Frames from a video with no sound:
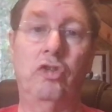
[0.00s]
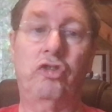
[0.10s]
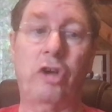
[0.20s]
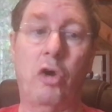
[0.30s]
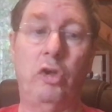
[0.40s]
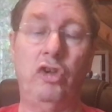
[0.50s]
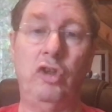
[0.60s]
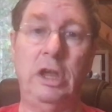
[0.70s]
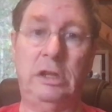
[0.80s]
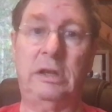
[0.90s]
So you
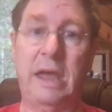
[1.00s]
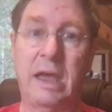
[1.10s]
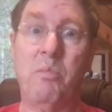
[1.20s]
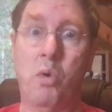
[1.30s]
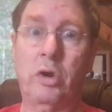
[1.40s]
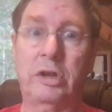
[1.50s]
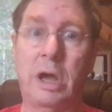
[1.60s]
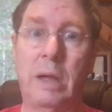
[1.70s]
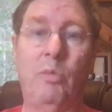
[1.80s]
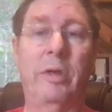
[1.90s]
need to take more
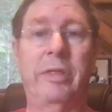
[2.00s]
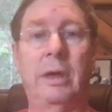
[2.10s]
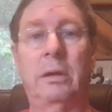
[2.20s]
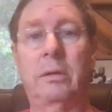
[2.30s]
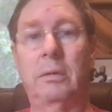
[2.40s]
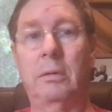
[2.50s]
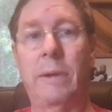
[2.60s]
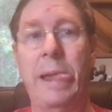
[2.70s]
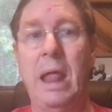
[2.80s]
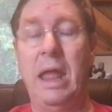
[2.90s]
time with it.
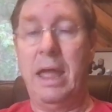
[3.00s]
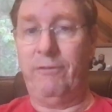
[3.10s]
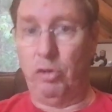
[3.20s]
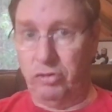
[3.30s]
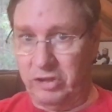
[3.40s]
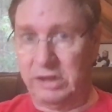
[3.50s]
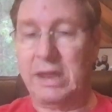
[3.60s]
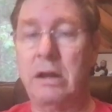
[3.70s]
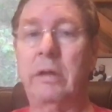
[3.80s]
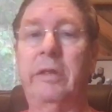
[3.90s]
If you sit
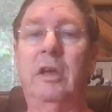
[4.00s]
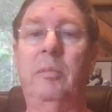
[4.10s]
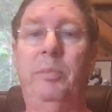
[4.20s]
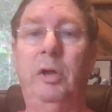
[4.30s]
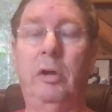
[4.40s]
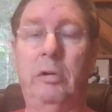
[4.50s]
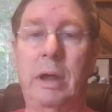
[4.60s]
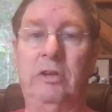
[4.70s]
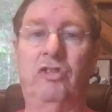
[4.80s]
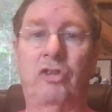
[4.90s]
down on the computer
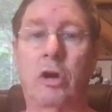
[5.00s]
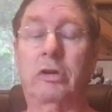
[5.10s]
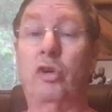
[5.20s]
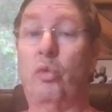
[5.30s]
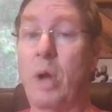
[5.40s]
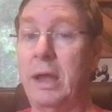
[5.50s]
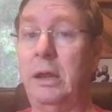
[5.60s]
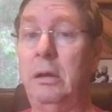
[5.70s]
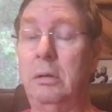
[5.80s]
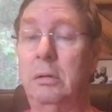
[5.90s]
and start to write it